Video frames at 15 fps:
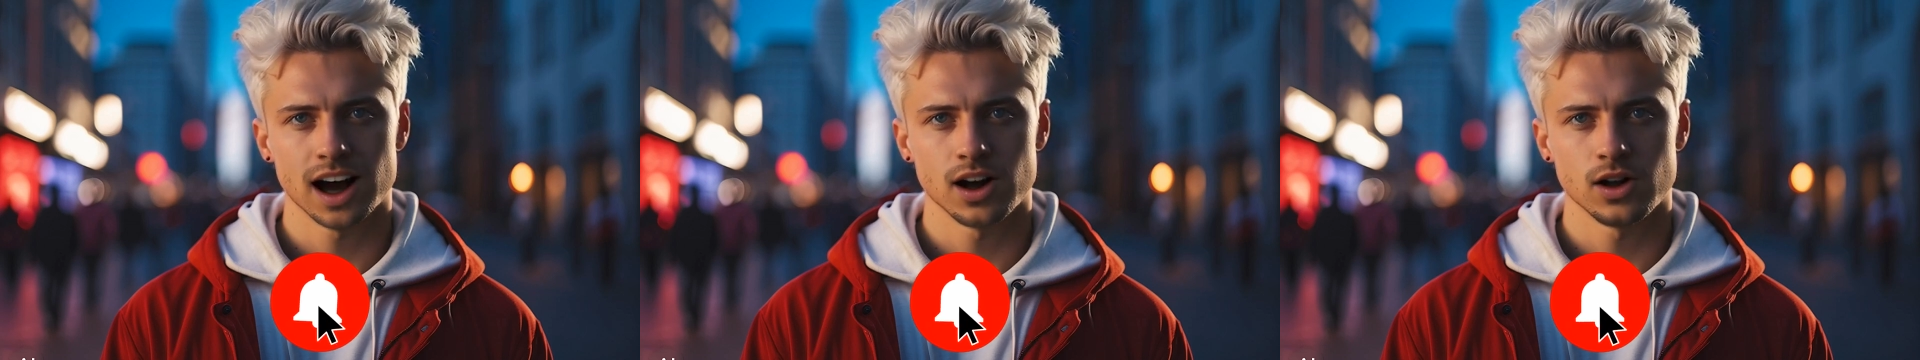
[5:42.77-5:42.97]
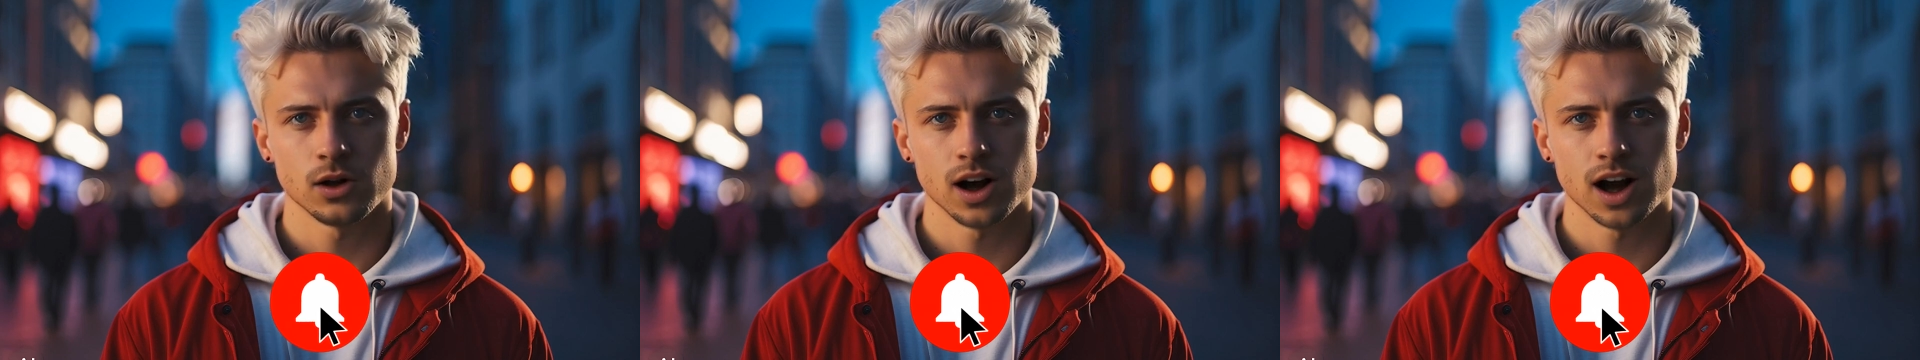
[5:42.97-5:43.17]

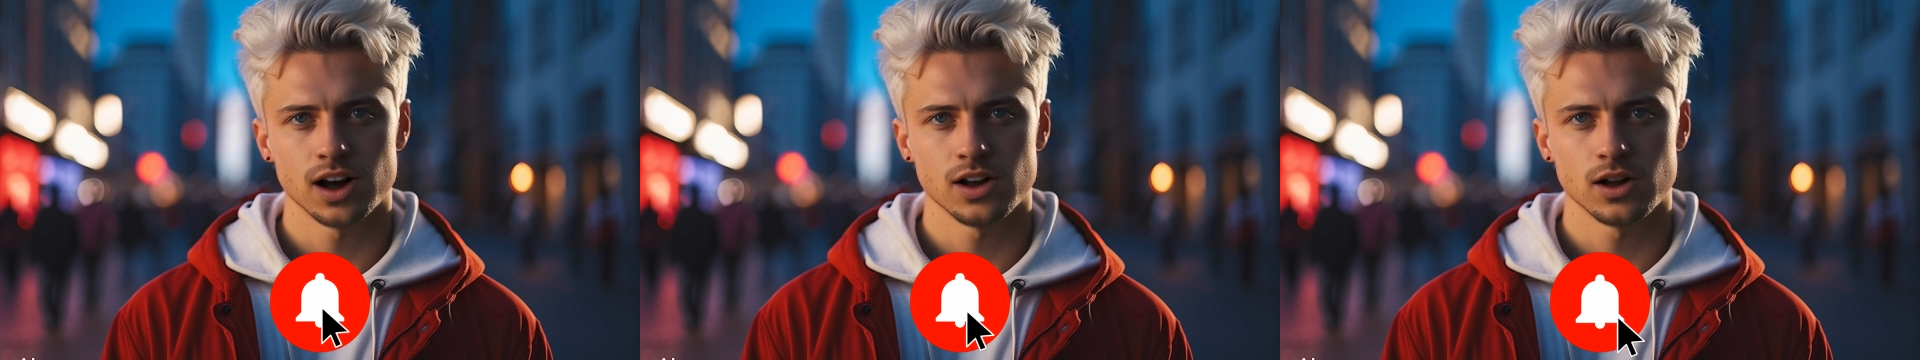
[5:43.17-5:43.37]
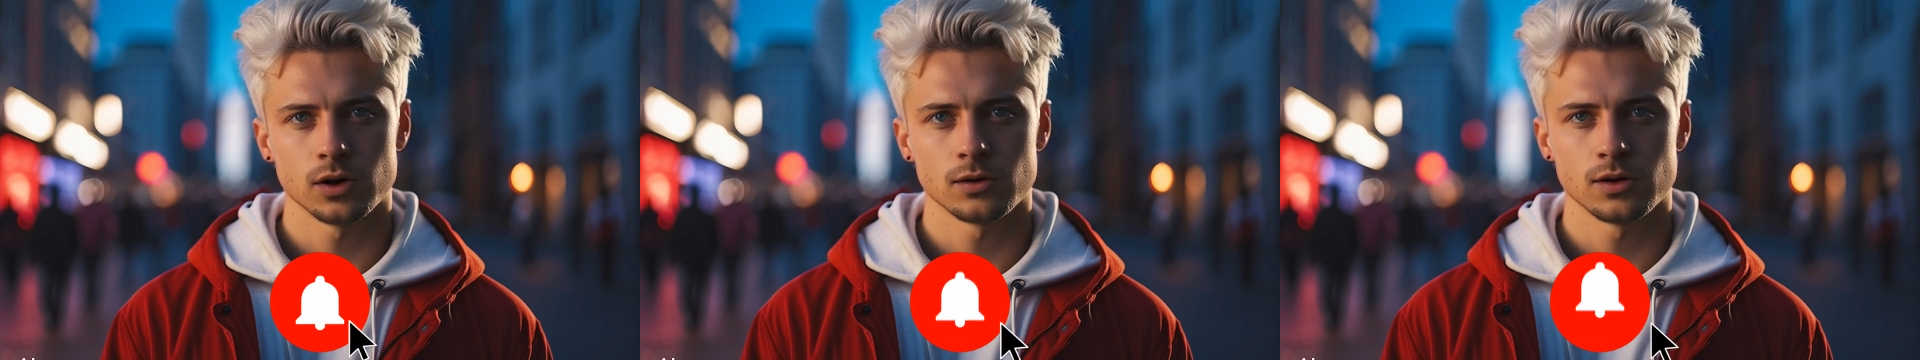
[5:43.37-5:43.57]

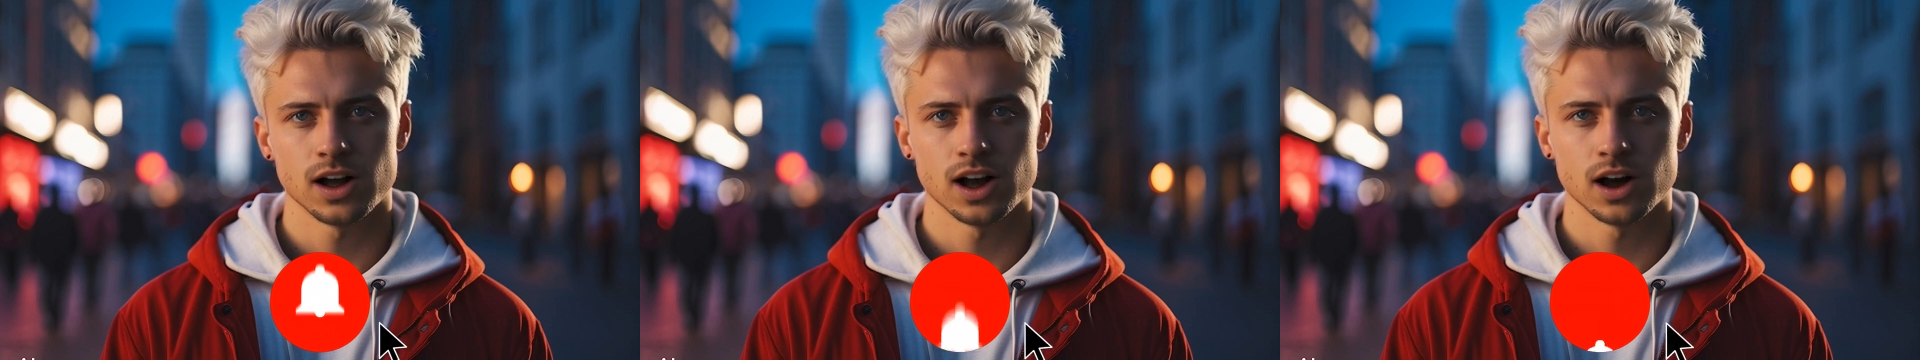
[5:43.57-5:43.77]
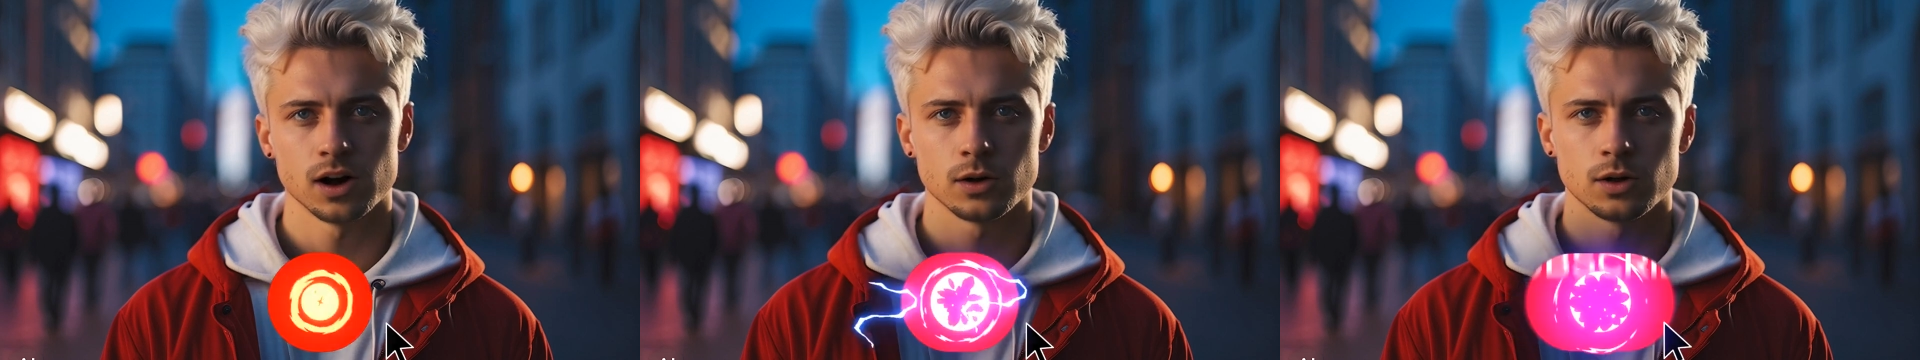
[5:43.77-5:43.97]
educational
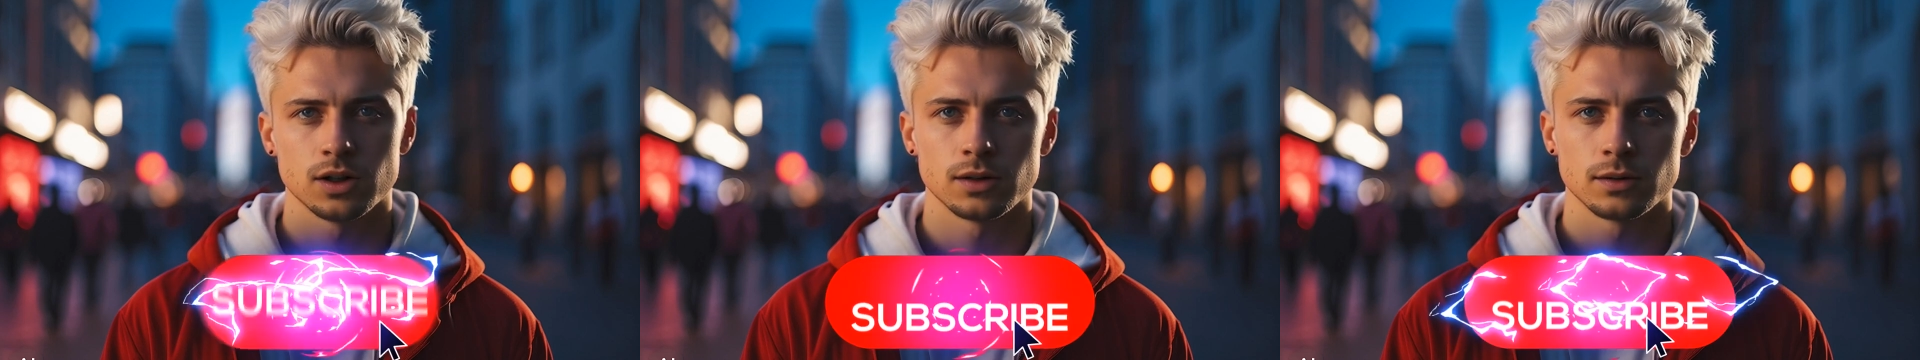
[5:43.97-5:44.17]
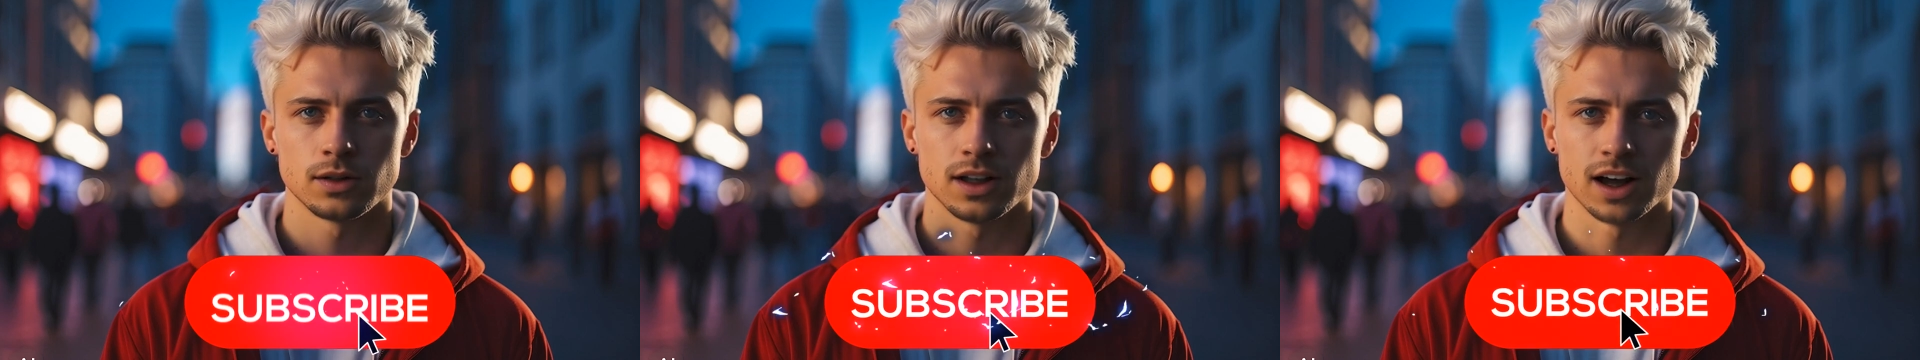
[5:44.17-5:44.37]

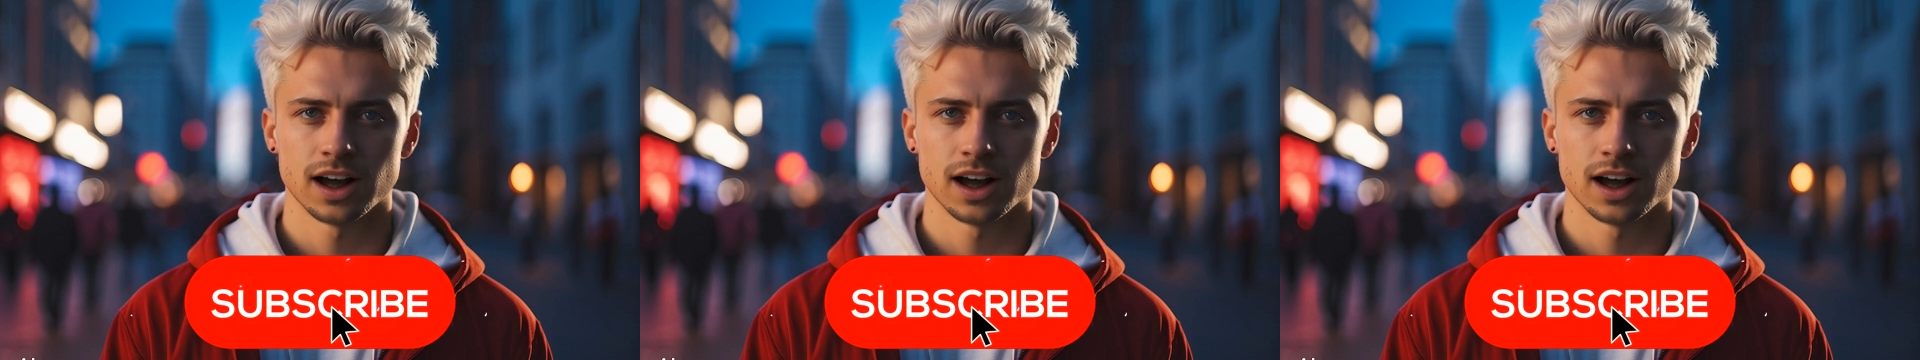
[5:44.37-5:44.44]
videos,